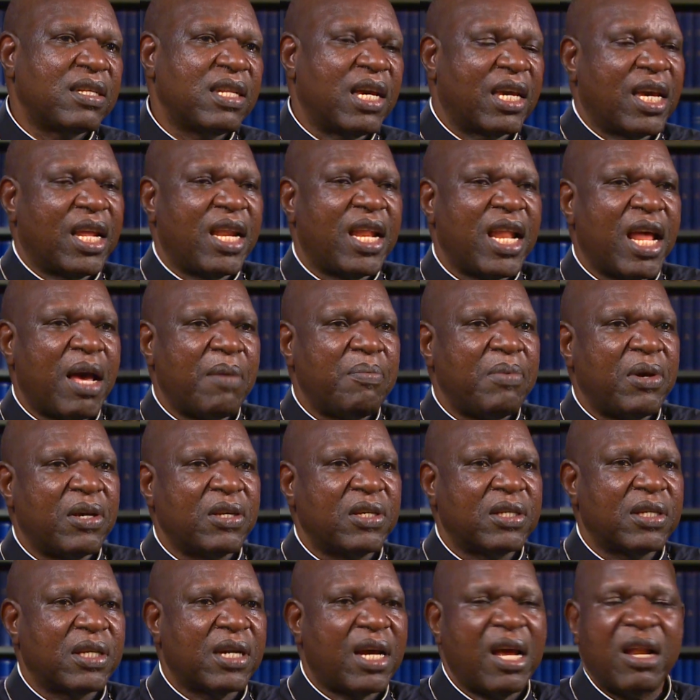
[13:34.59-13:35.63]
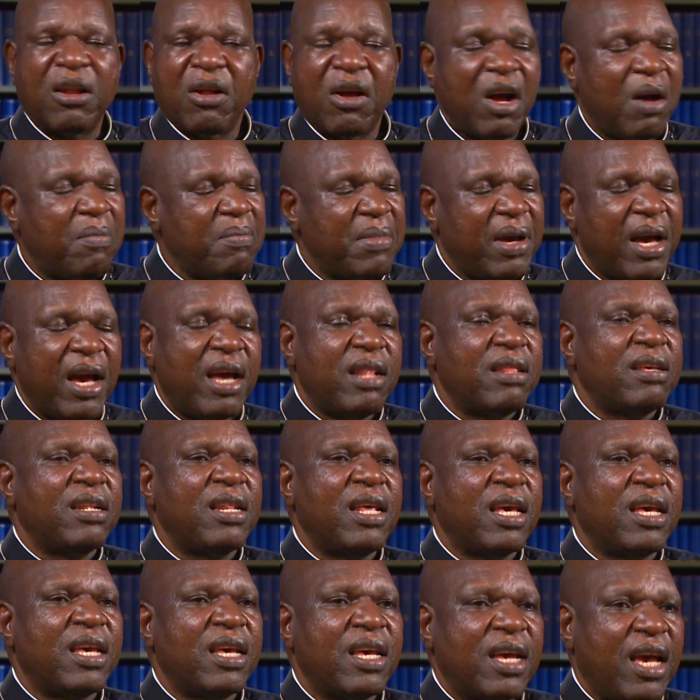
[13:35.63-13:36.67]
the kidnappers can come any
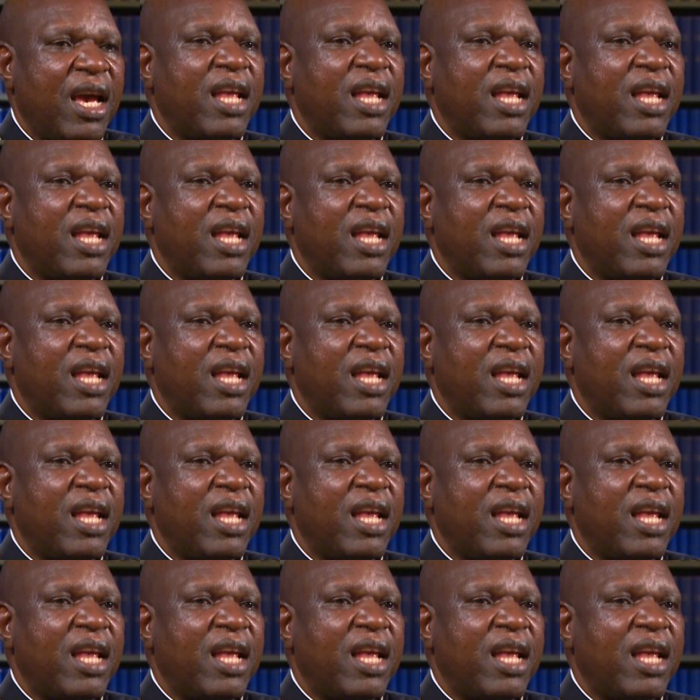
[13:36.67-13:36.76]
day,